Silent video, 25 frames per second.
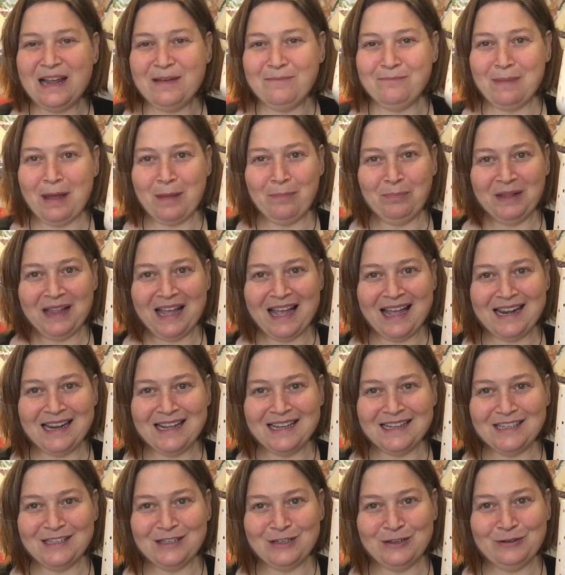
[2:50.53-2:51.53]
my plan
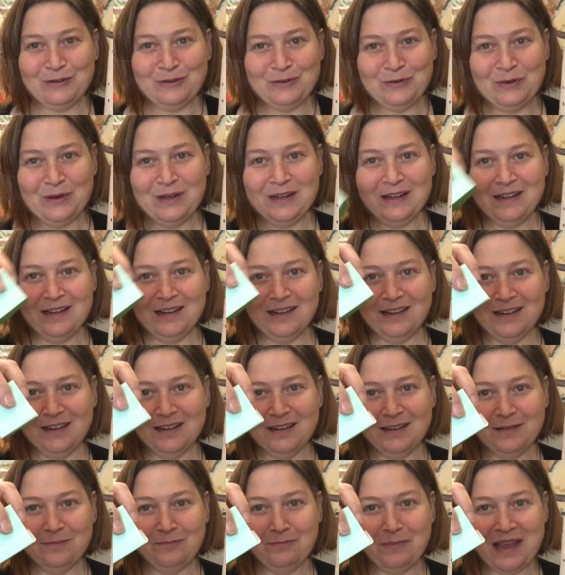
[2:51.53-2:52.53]
is to
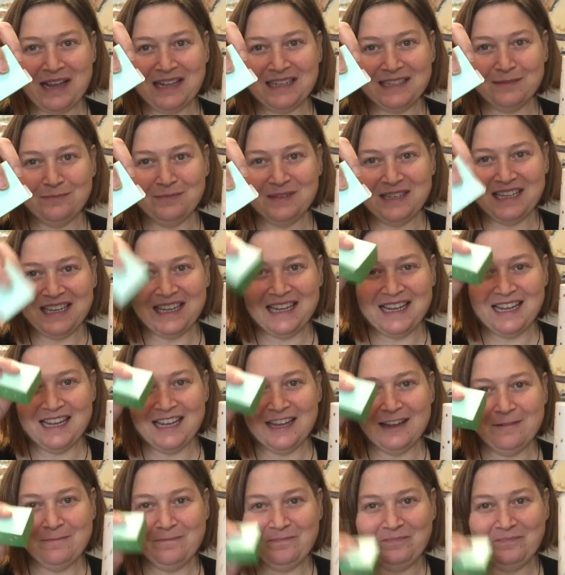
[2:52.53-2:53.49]
make some tea